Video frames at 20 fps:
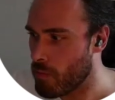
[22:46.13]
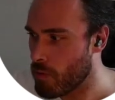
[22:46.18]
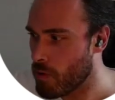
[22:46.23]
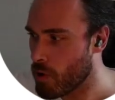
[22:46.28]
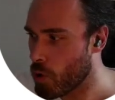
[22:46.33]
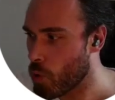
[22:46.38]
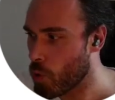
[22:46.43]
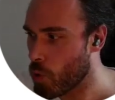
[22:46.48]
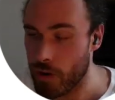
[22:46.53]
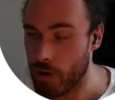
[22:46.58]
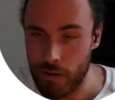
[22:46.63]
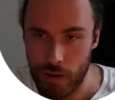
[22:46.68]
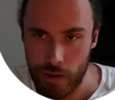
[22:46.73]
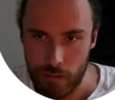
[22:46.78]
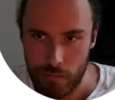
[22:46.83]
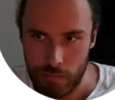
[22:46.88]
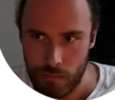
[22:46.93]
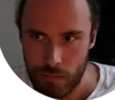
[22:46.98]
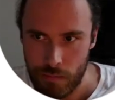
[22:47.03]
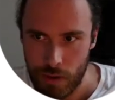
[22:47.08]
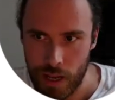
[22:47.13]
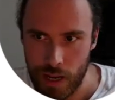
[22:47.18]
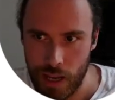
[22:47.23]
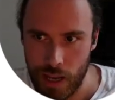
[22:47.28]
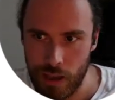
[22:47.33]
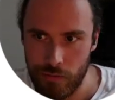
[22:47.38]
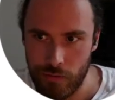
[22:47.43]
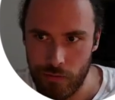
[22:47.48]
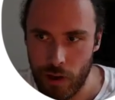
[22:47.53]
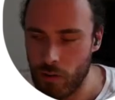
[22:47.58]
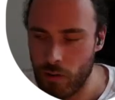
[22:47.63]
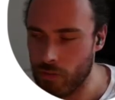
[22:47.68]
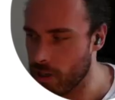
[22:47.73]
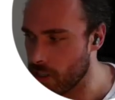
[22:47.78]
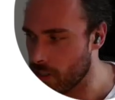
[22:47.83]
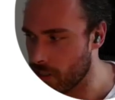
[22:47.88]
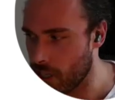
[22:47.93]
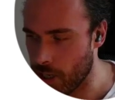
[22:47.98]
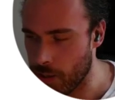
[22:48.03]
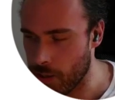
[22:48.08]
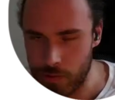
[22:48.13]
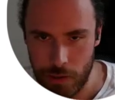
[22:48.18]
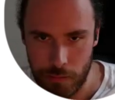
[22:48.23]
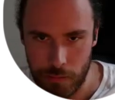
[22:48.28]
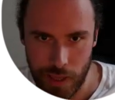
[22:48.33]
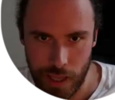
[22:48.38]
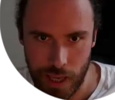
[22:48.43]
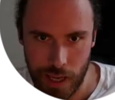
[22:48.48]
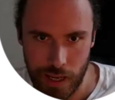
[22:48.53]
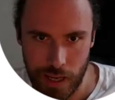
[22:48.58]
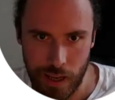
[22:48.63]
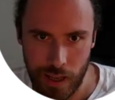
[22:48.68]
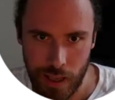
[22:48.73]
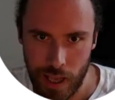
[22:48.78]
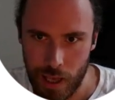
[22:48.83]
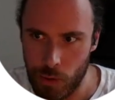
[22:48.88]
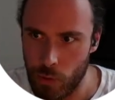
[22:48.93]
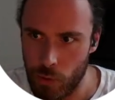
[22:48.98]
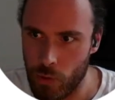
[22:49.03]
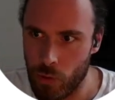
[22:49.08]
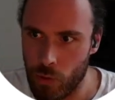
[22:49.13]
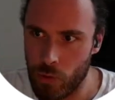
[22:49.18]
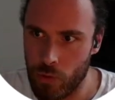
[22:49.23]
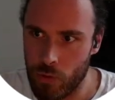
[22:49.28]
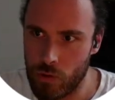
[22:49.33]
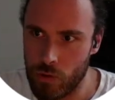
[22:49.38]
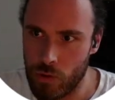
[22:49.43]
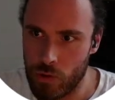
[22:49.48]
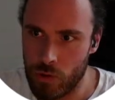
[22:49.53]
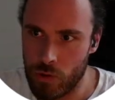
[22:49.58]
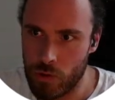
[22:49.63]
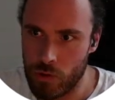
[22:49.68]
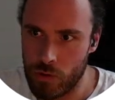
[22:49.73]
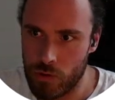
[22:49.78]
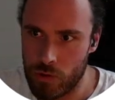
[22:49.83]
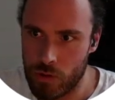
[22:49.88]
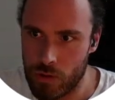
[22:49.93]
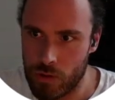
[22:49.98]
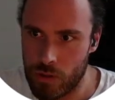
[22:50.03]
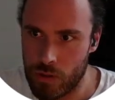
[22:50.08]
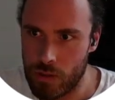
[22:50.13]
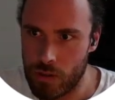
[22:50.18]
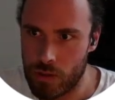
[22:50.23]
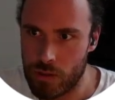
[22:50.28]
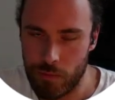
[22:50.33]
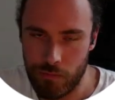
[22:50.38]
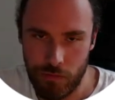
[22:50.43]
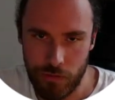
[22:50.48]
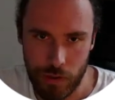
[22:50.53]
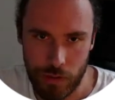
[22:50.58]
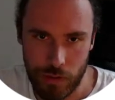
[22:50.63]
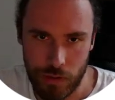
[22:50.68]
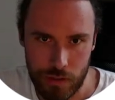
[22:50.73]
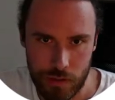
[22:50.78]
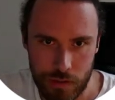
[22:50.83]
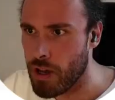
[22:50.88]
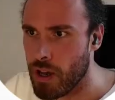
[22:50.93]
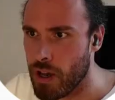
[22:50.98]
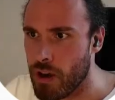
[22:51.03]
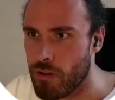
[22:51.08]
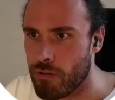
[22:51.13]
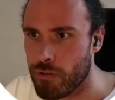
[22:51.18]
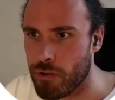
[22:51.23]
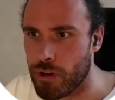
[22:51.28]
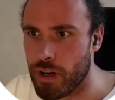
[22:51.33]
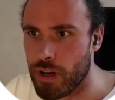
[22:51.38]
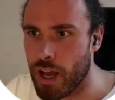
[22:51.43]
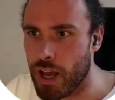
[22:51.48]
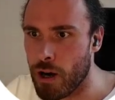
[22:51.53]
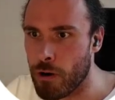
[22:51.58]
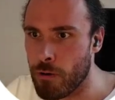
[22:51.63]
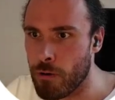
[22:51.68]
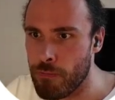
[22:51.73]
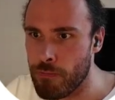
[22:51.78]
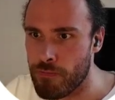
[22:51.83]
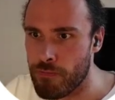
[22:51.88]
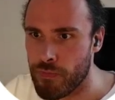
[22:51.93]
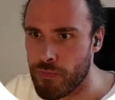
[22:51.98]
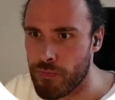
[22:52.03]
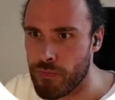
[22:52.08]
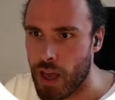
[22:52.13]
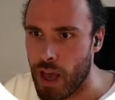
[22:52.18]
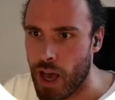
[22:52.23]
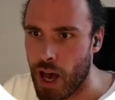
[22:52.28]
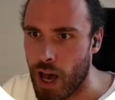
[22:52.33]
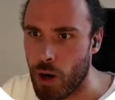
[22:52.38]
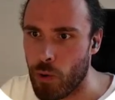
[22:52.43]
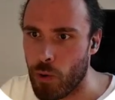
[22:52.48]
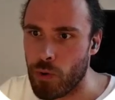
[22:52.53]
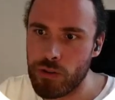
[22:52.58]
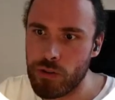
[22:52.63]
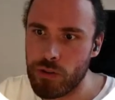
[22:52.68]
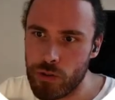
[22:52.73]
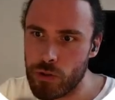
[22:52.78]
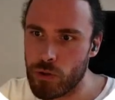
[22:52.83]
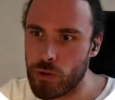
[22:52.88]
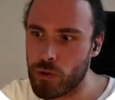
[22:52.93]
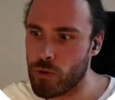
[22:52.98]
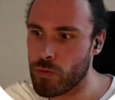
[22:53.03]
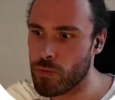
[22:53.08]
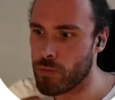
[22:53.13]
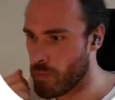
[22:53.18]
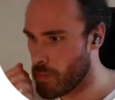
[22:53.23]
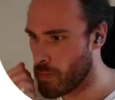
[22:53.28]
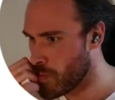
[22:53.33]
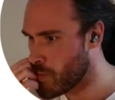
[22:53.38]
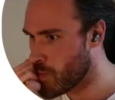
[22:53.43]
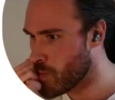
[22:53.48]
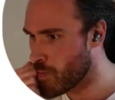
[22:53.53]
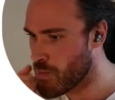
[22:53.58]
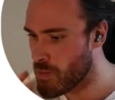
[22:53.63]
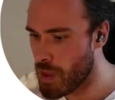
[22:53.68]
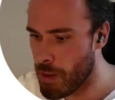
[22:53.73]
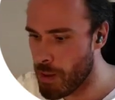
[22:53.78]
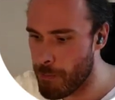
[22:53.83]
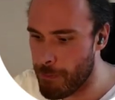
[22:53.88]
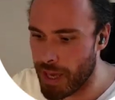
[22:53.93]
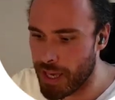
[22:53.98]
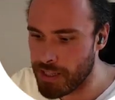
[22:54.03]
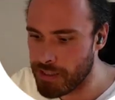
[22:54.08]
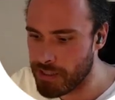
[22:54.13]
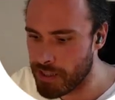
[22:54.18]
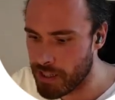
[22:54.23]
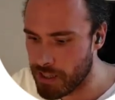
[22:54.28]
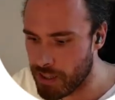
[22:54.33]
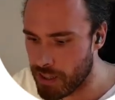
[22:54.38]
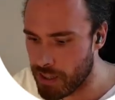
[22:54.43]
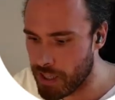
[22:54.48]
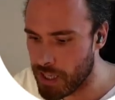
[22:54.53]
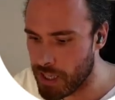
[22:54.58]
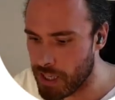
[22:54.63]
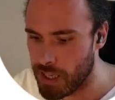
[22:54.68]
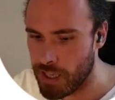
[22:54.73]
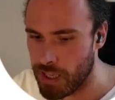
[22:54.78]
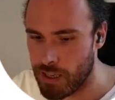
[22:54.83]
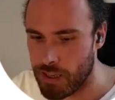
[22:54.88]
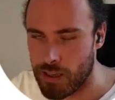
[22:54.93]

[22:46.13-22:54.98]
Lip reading: query. And I've already set up some data, and we'll use some filters. For now, I want to basically